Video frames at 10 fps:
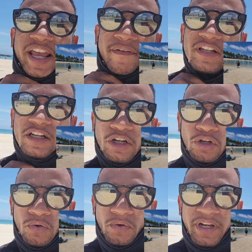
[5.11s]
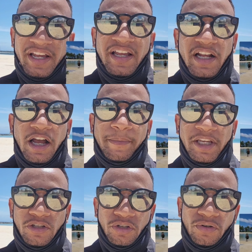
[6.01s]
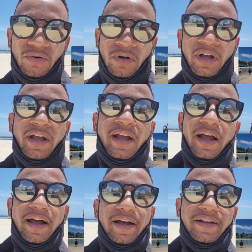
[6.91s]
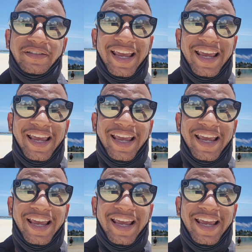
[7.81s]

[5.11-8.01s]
we have a lagoon coming to uh,